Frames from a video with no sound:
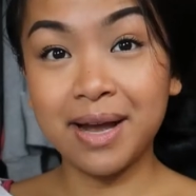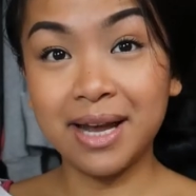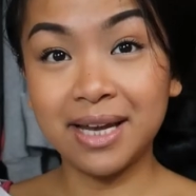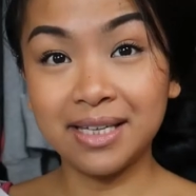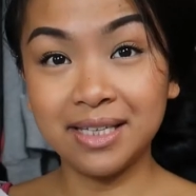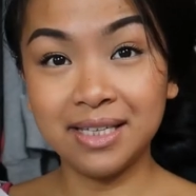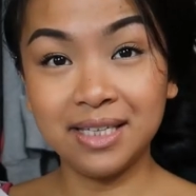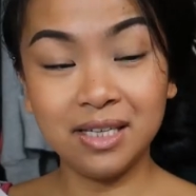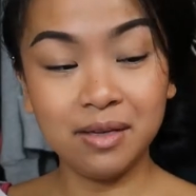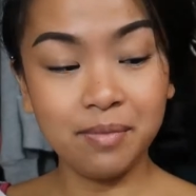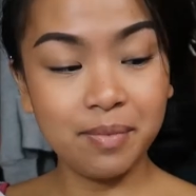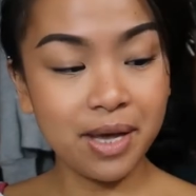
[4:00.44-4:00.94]
my
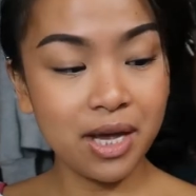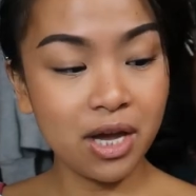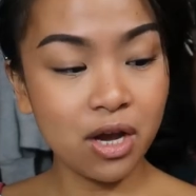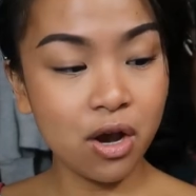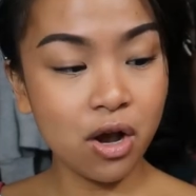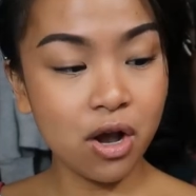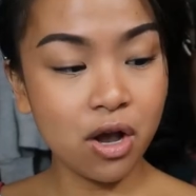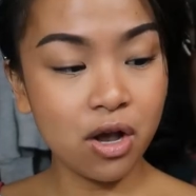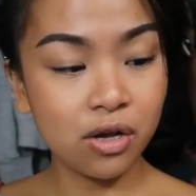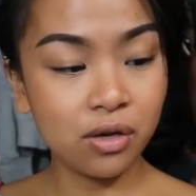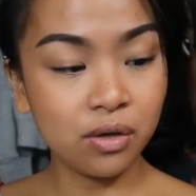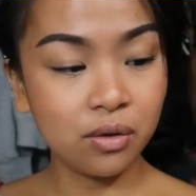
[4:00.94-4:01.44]
eBay
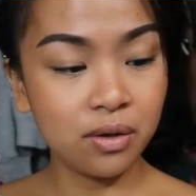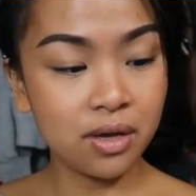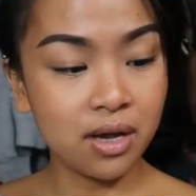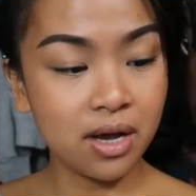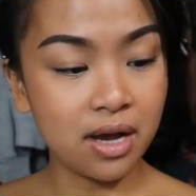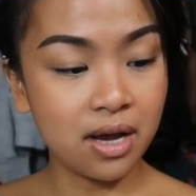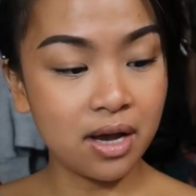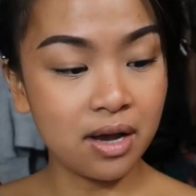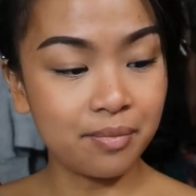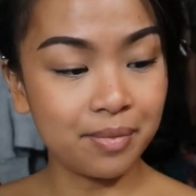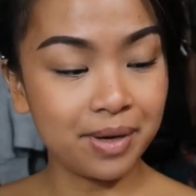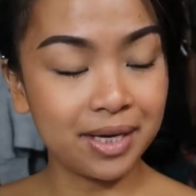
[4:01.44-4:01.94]
haul,
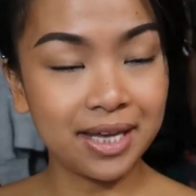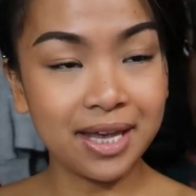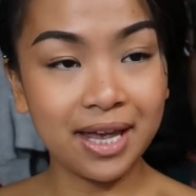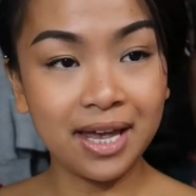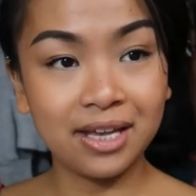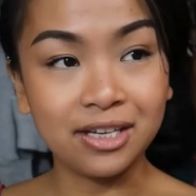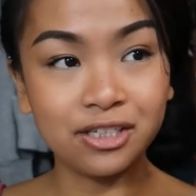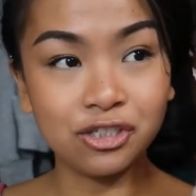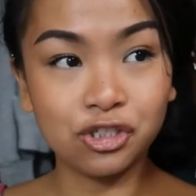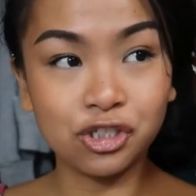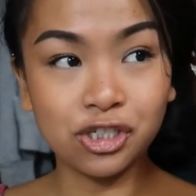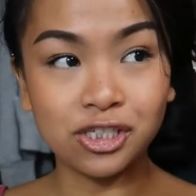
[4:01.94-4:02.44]

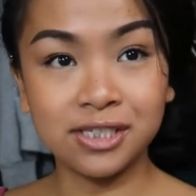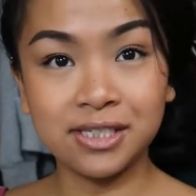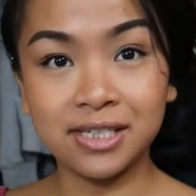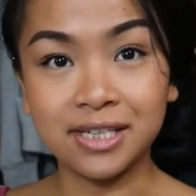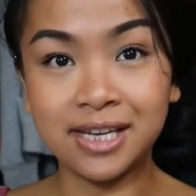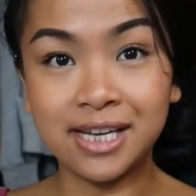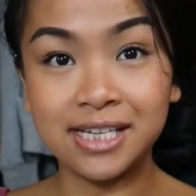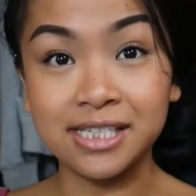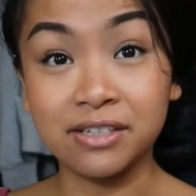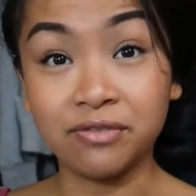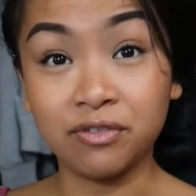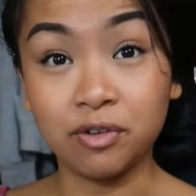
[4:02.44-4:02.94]
again, just in
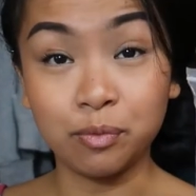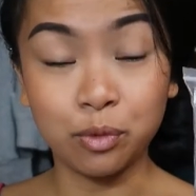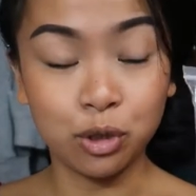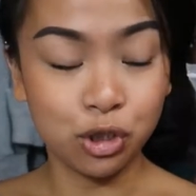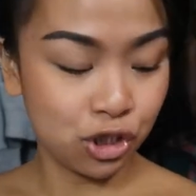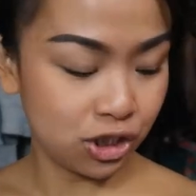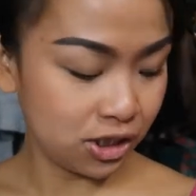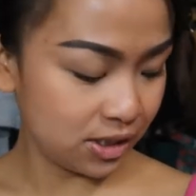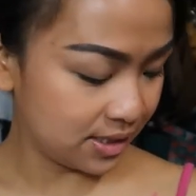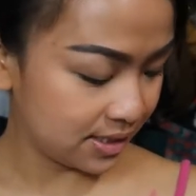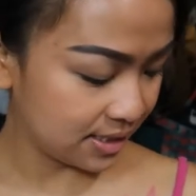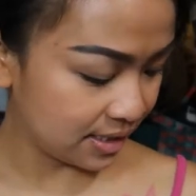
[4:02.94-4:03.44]
case of
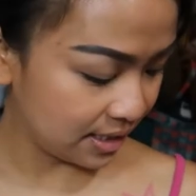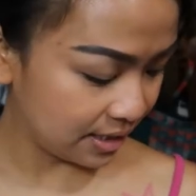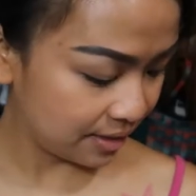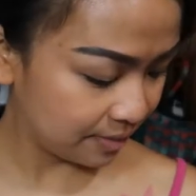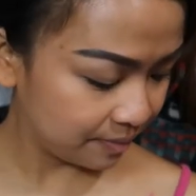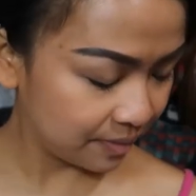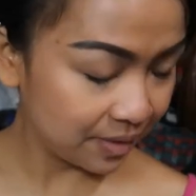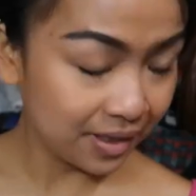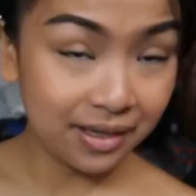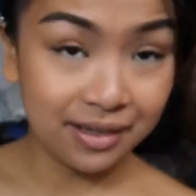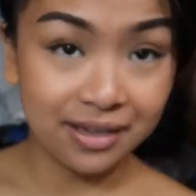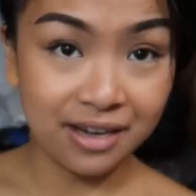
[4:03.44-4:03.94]
emergency.
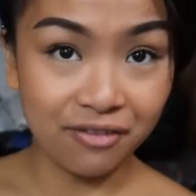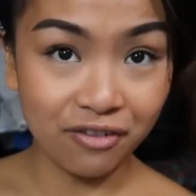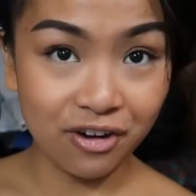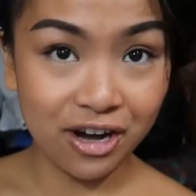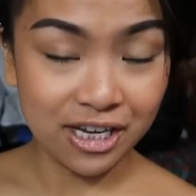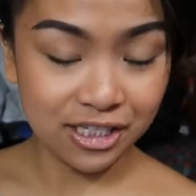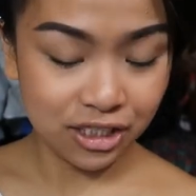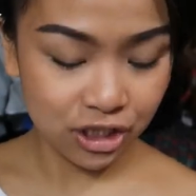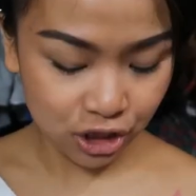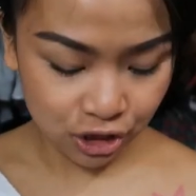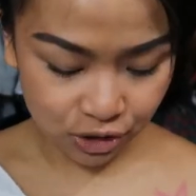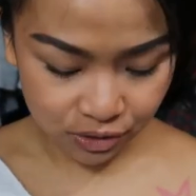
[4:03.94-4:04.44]
Never
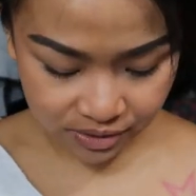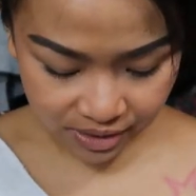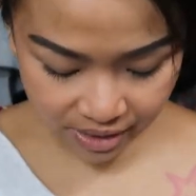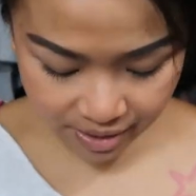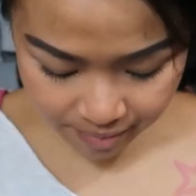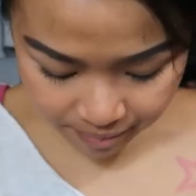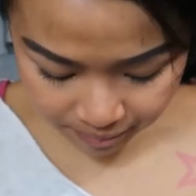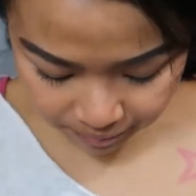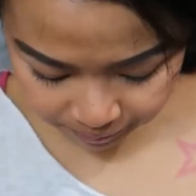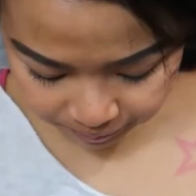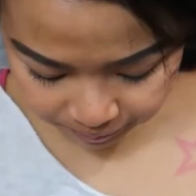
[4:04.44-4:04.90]
had to use it.